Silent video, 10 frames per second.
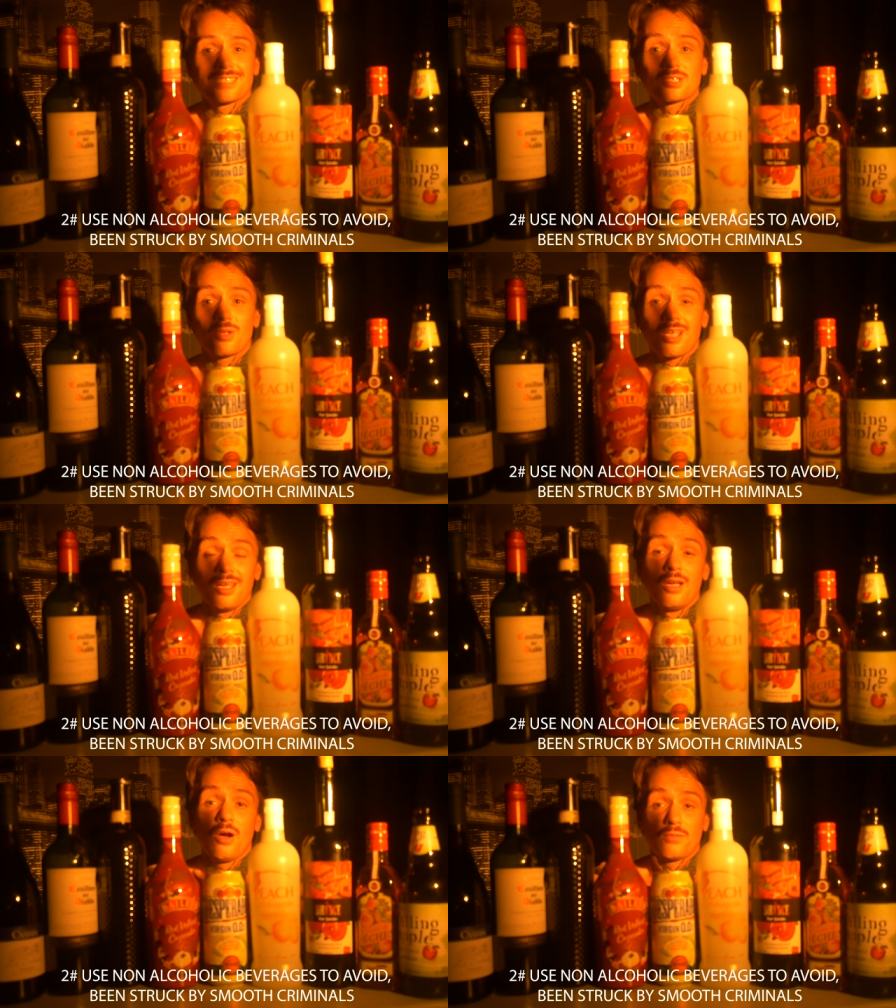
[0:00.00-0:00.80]
It's like
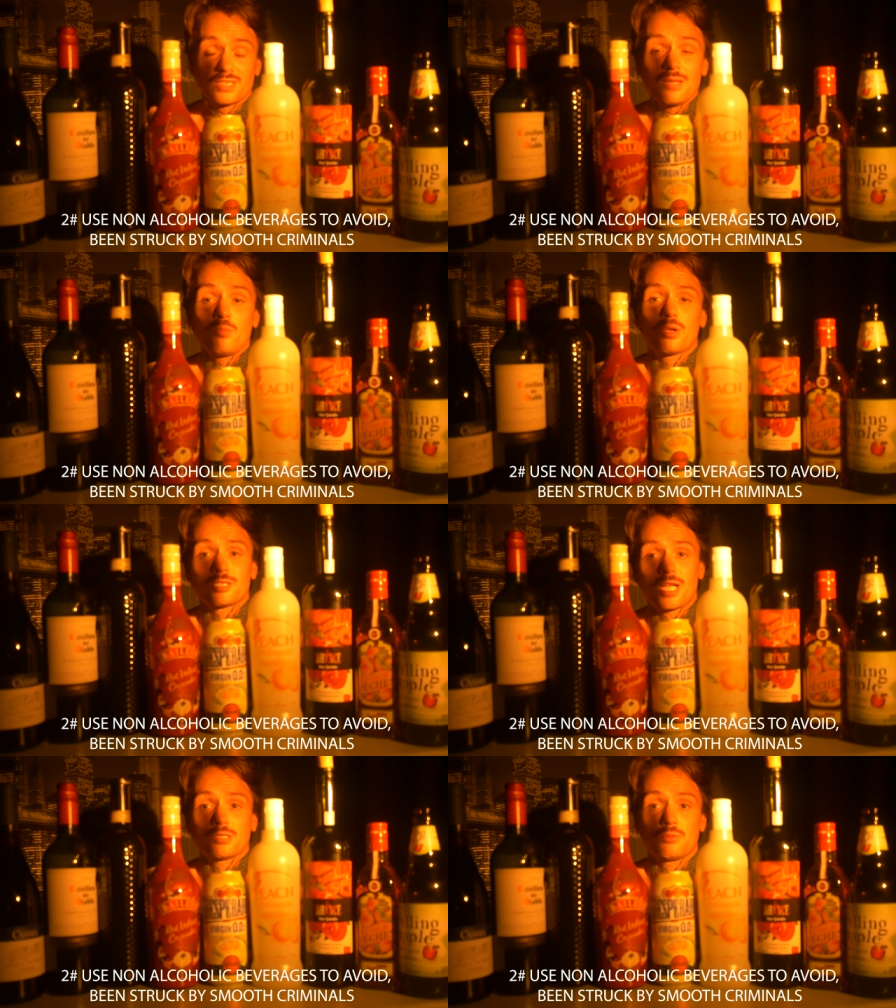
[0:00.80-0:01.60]
I've seen Michael
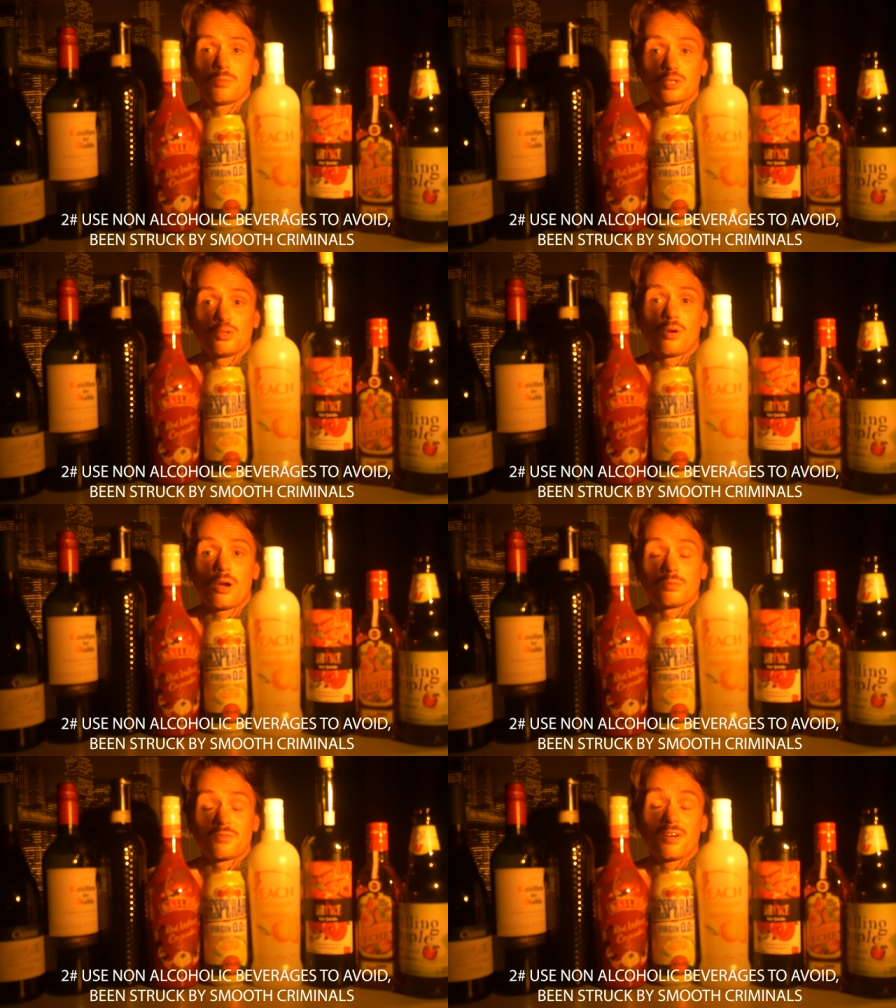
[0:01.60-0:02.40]
Jackson when I was younger.
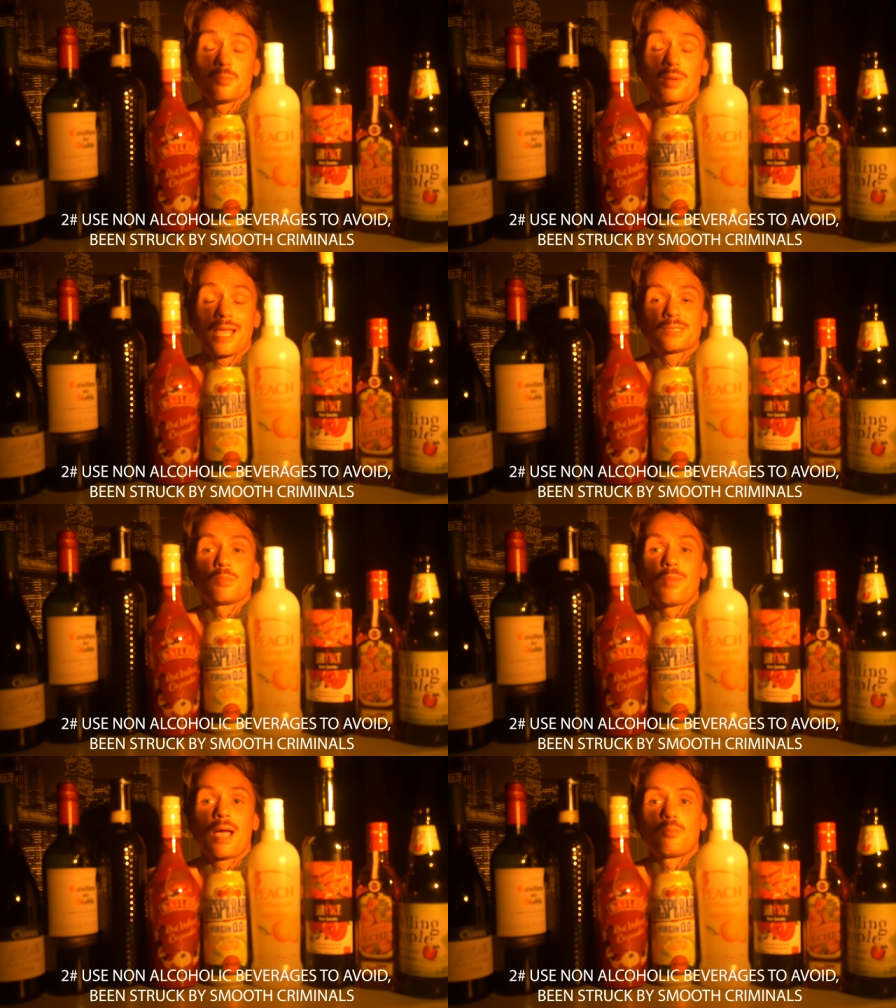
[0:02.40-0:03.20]
I was very blessed
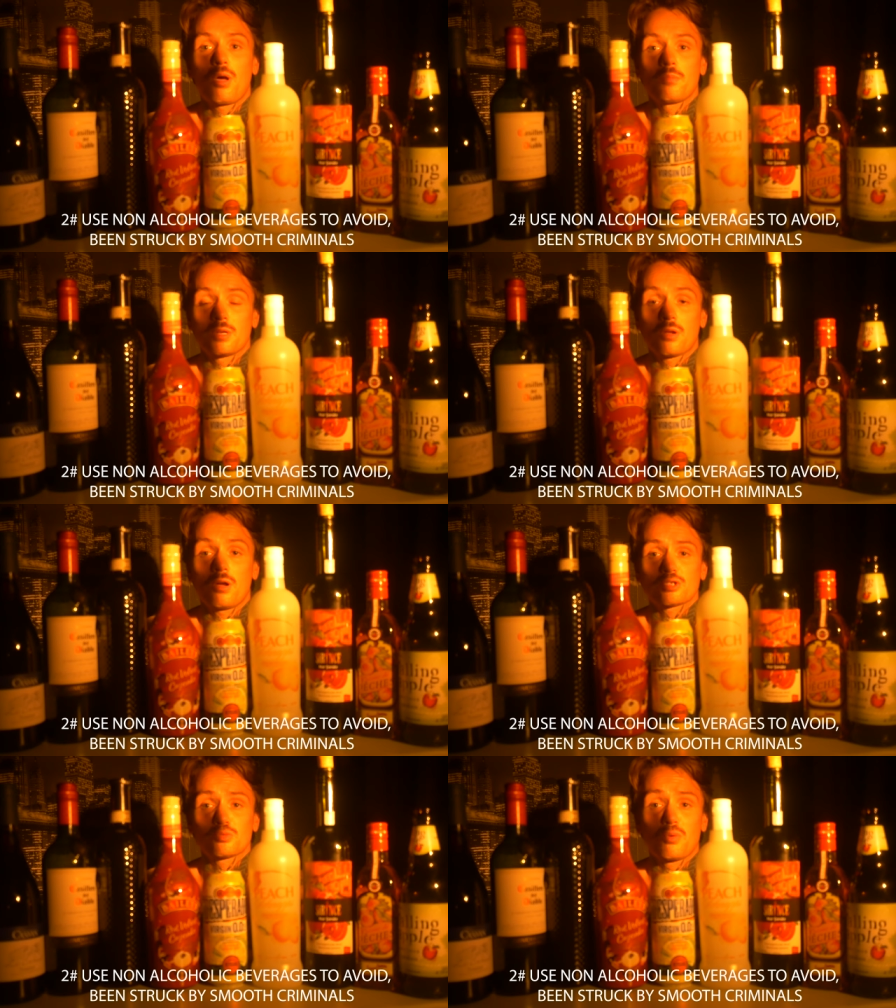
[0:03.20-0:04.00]
my mum brought up to the
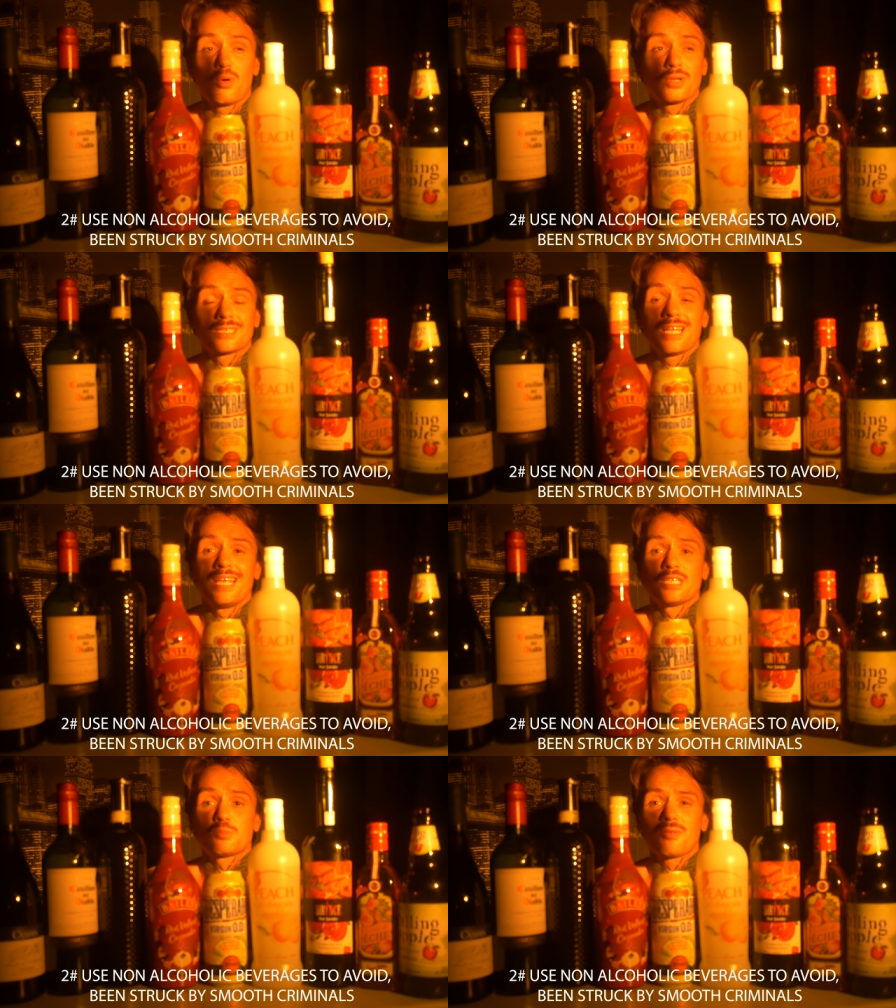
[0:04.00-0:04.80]
concert, but it's
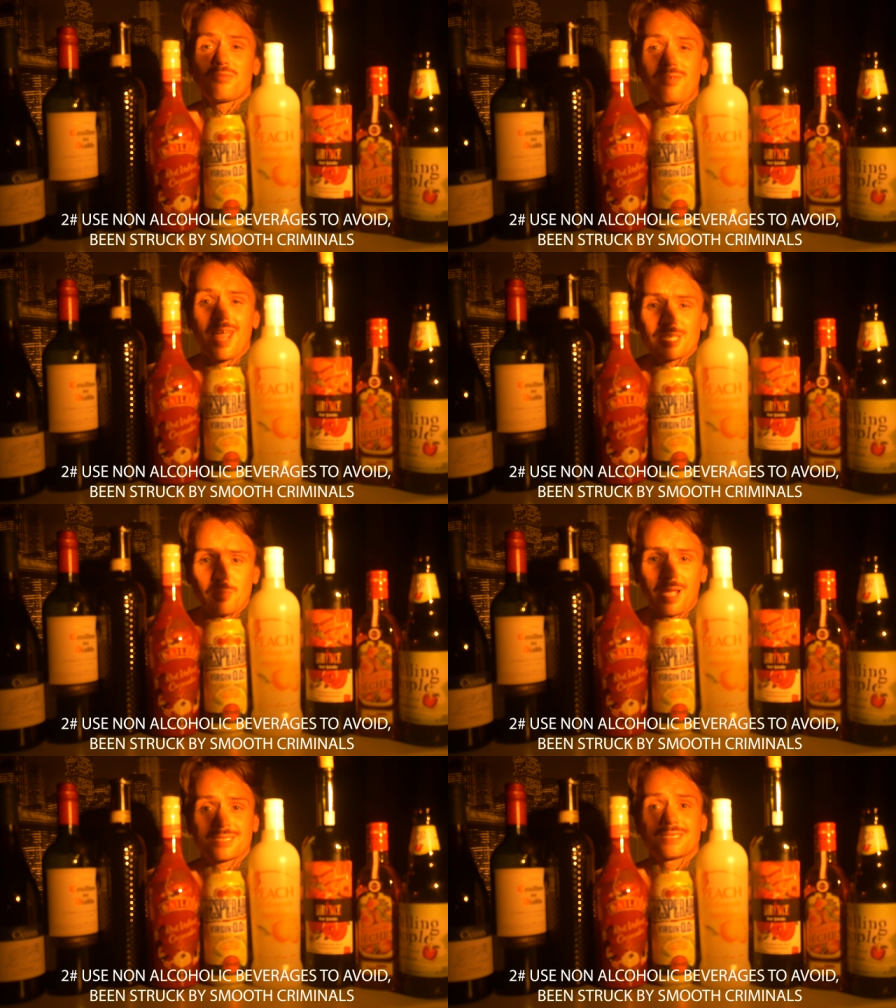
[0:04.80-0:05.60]
it's one of
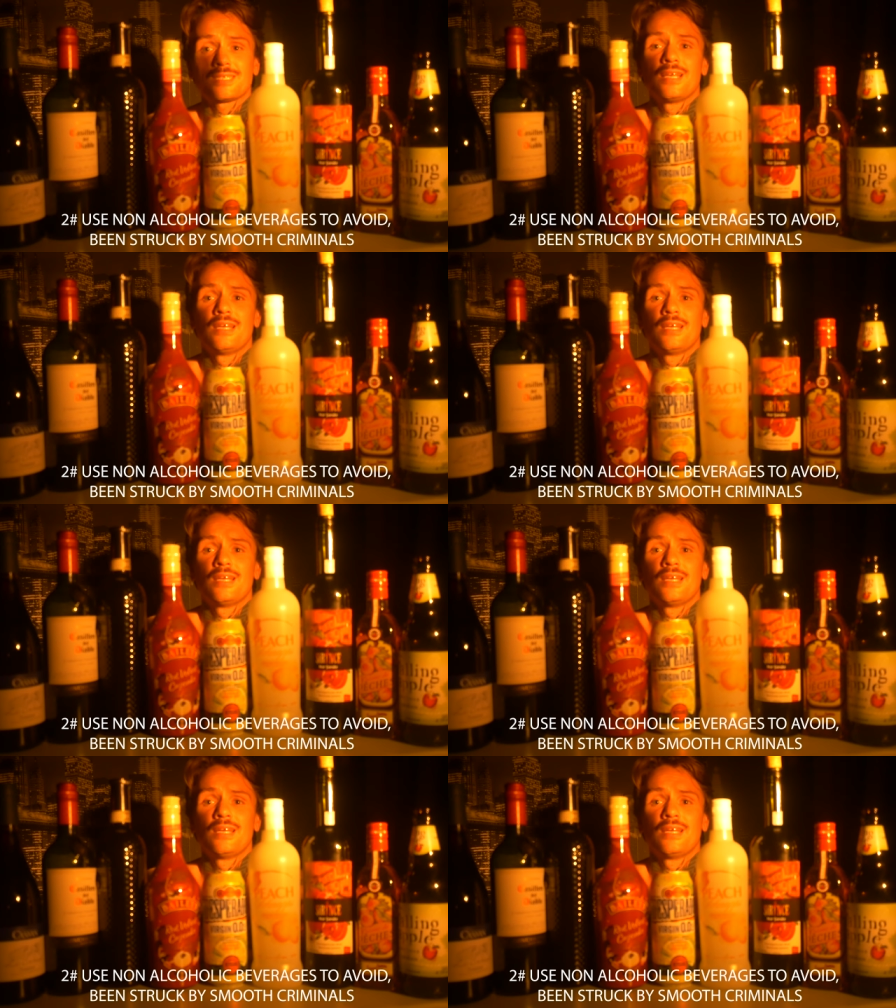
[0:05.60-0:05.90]
flashbacks,